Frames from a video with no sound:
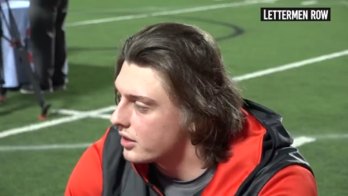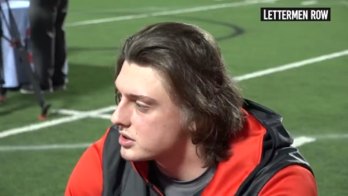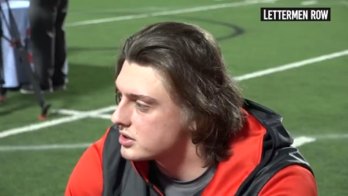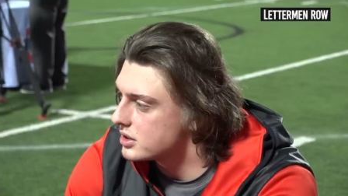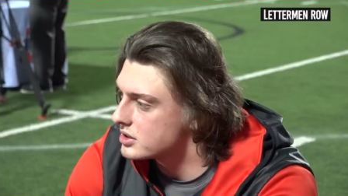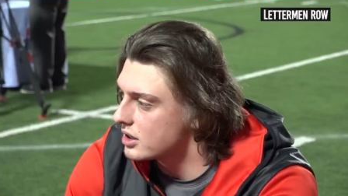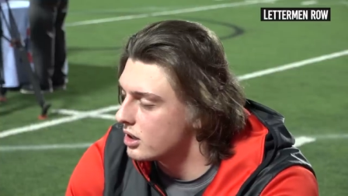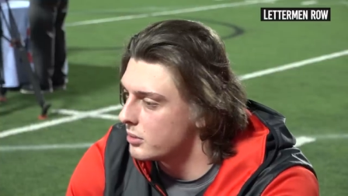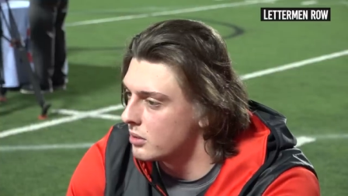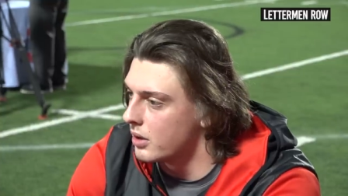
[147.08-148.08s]
there's there's a
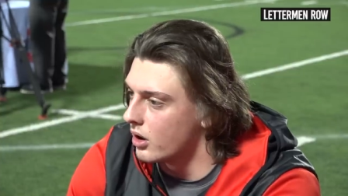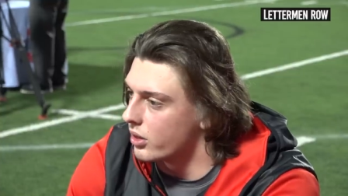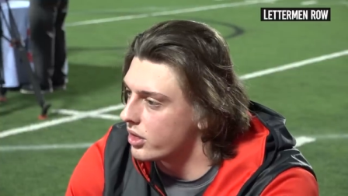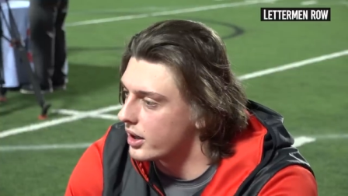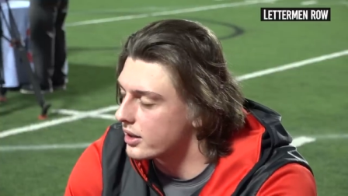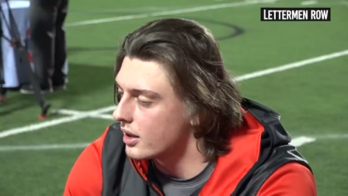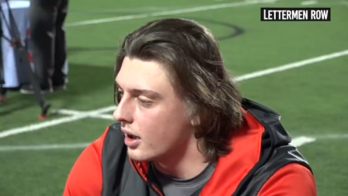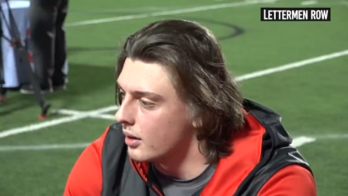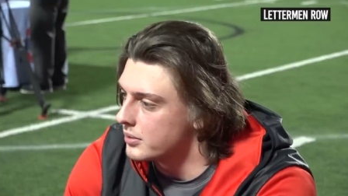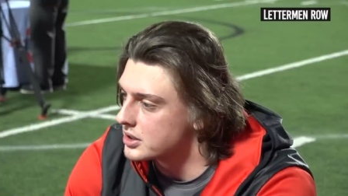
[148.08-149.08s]
little bit of both. Like,
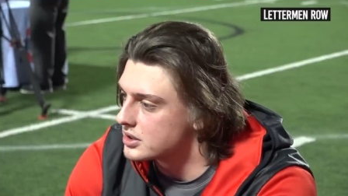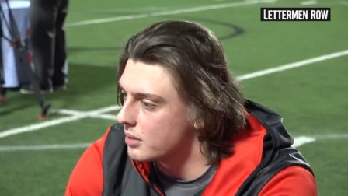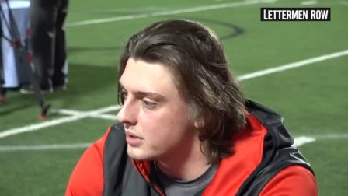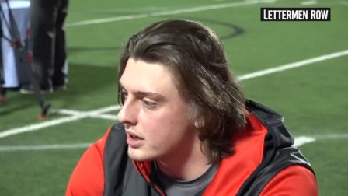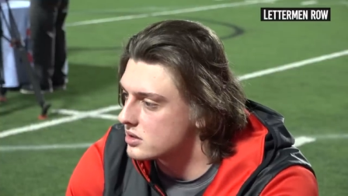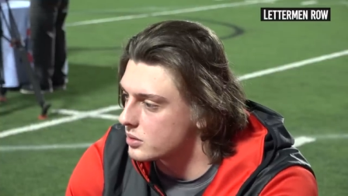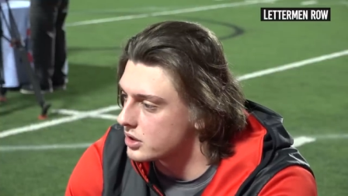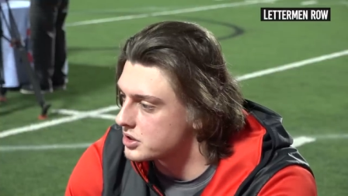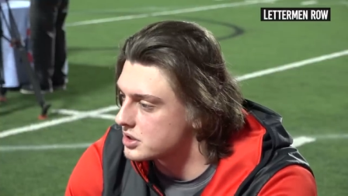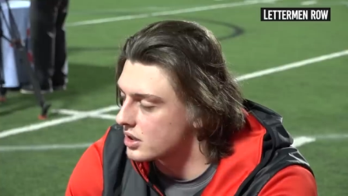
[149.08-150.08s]
um, there's some days where
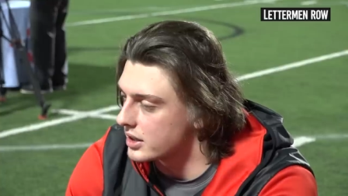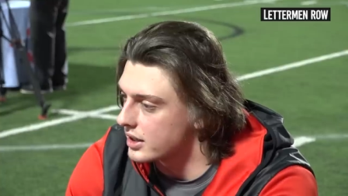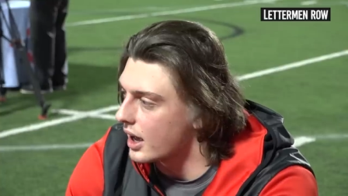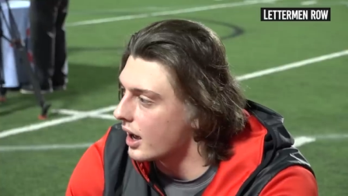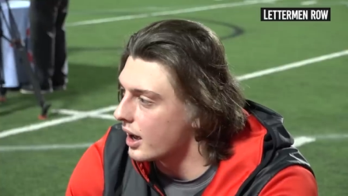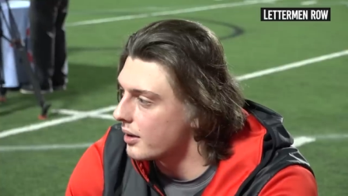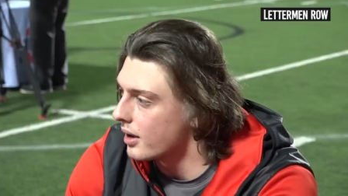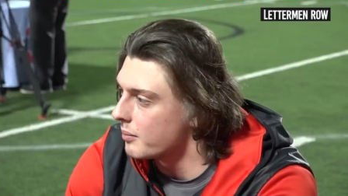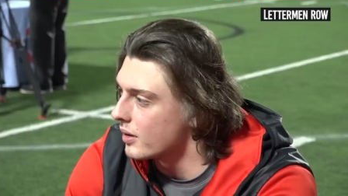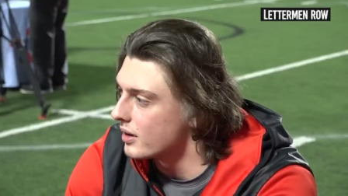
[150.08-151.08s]
you're just like, yeah,
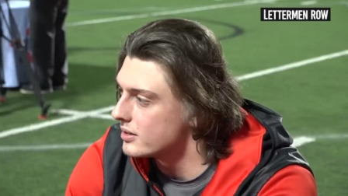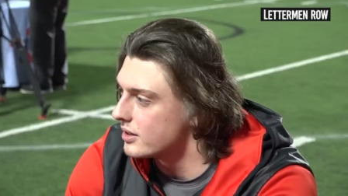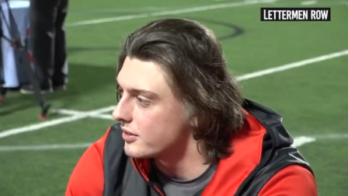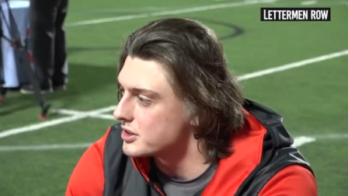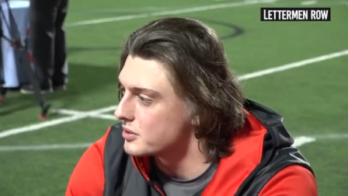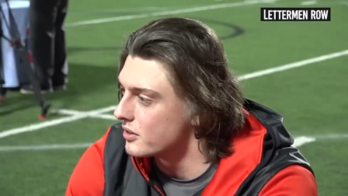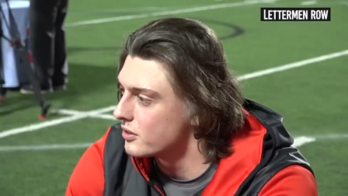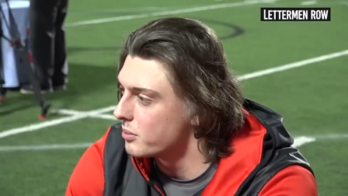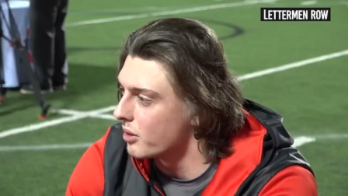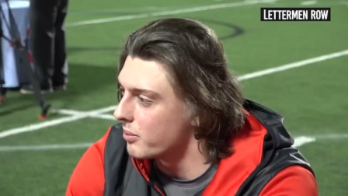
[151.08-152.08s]
I, am a Division One
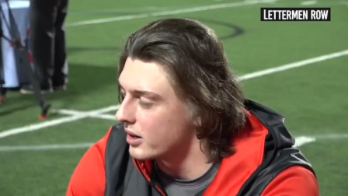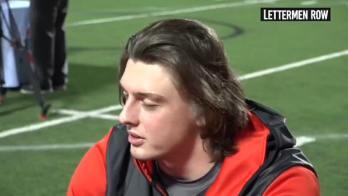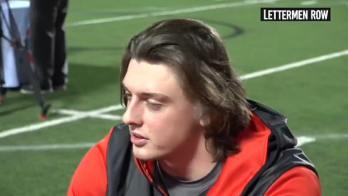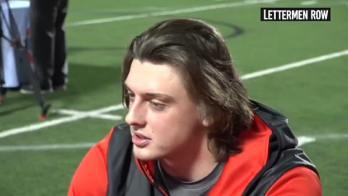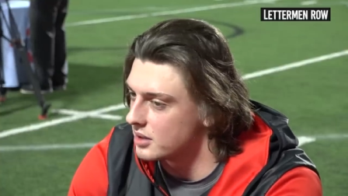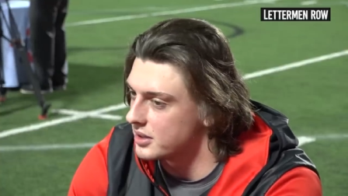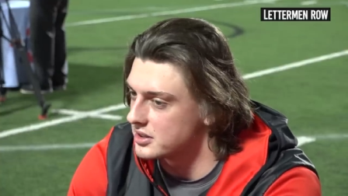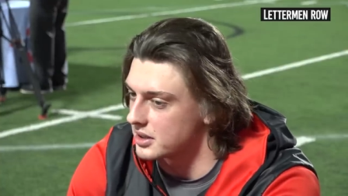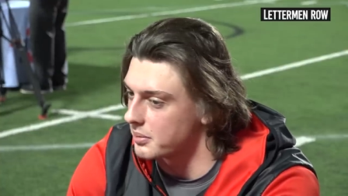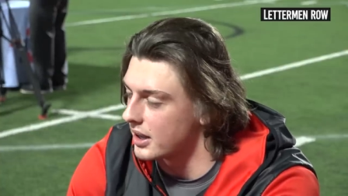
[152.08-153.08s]
football player, and then there's some
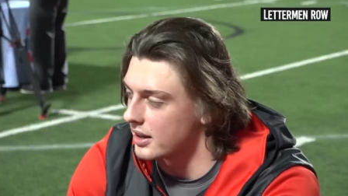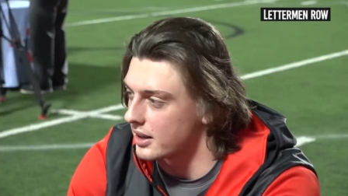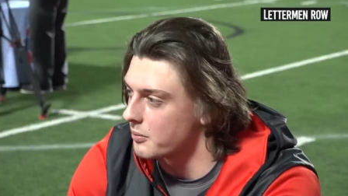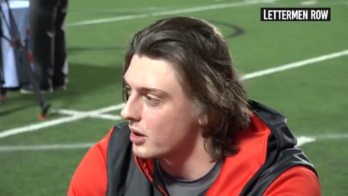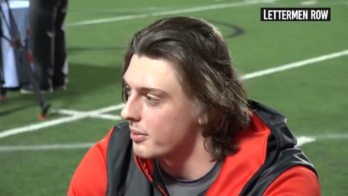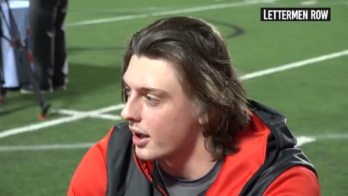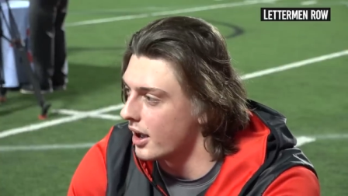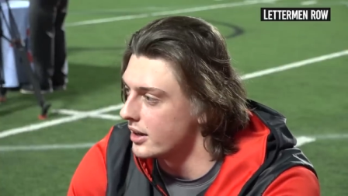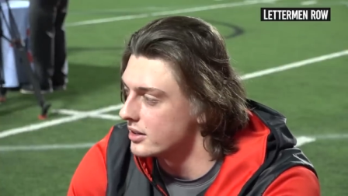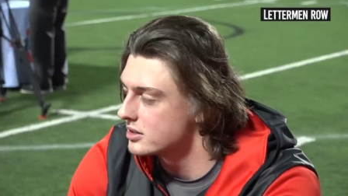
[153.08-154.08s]
days like, man, like I'm way
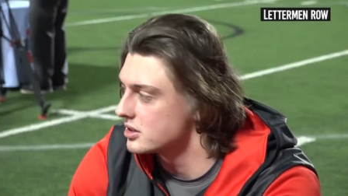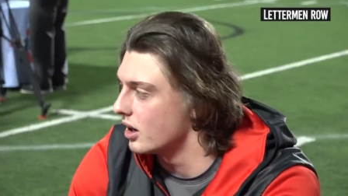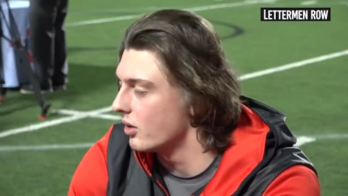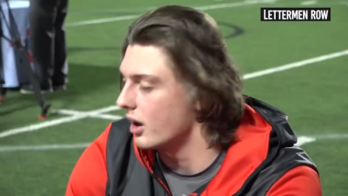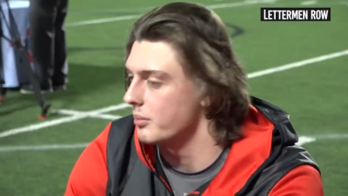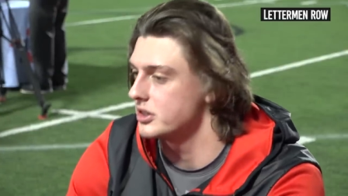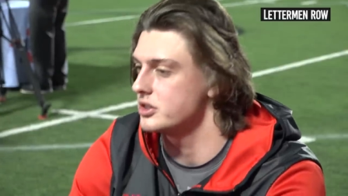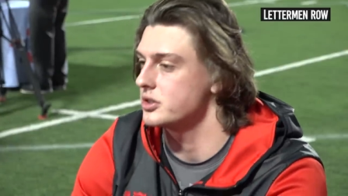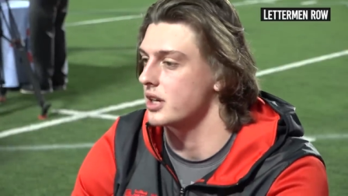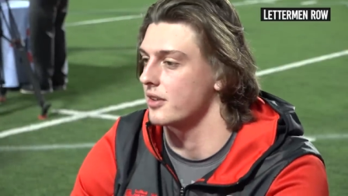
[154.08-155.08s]
behind. So um,
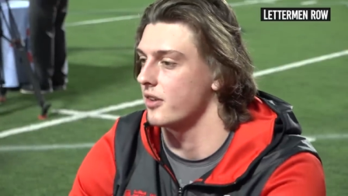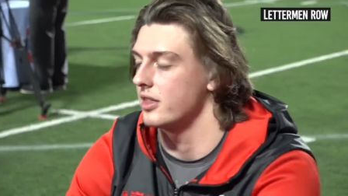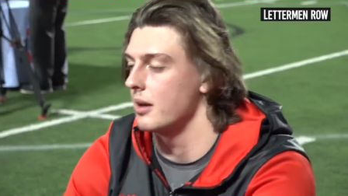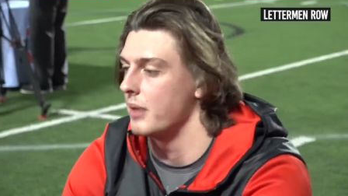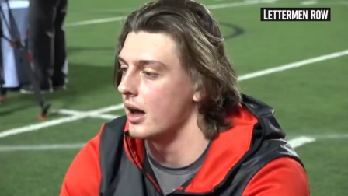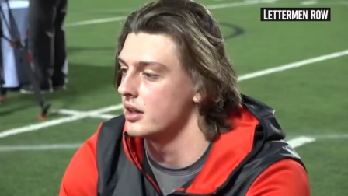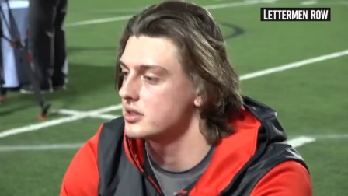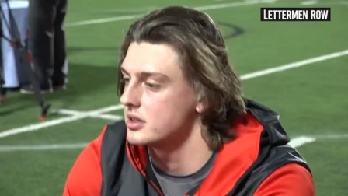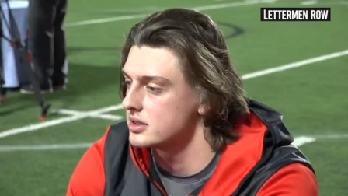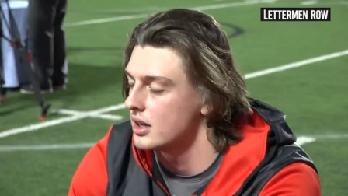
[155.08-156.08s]
it's you just got to find that
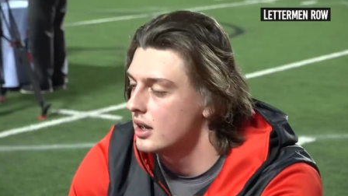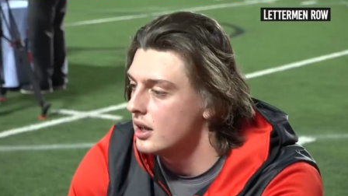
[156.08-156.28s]
balance because